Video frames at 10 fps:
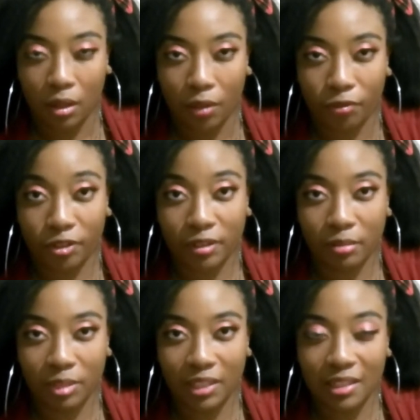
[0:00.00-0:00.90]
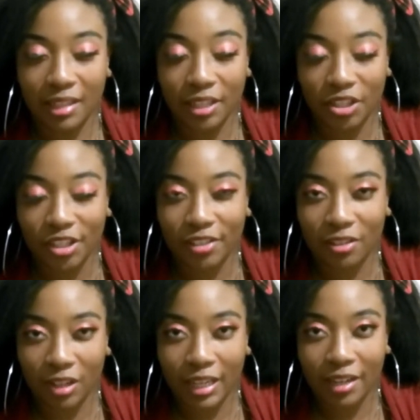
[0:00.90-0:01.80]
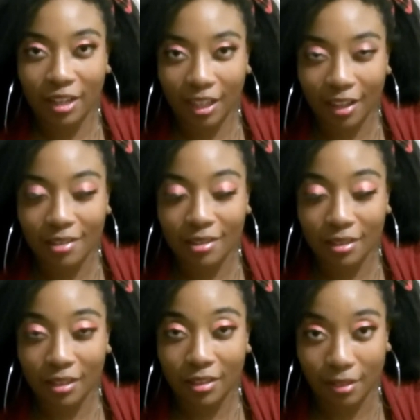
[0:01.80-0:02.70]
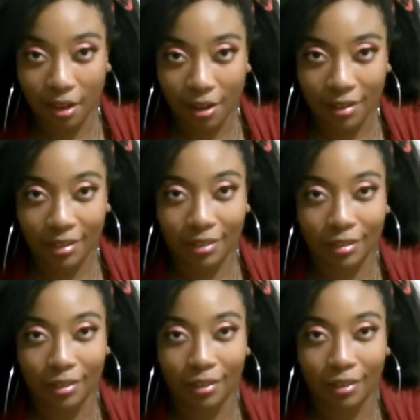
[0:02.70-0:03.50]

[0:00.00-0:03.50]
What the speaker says: for some delicious looking custard tarts.